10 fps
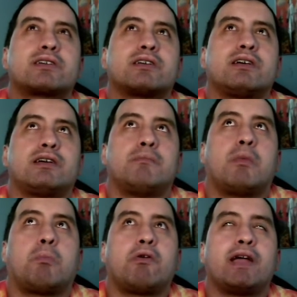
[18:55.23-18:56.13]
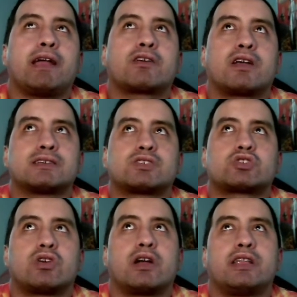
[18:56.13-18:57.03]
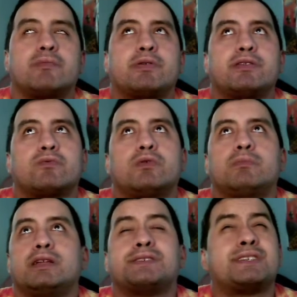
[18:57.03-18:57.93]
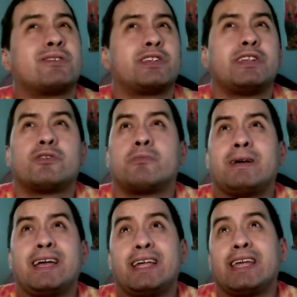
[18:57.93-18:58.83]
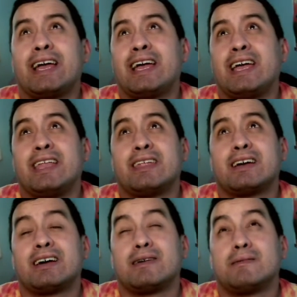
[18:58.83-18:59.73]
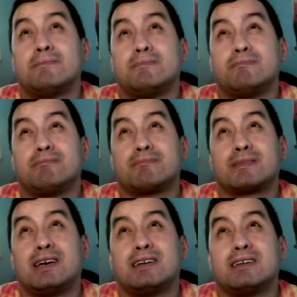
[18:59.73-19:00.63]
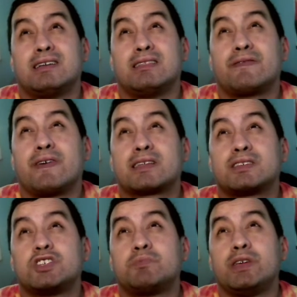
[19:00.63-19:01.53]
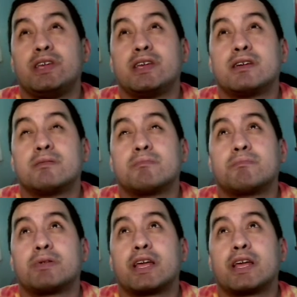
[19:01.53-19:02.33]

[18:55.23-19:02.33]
Boa Hancock is a strong independent woman and she don't need no man, and the fact that she's being played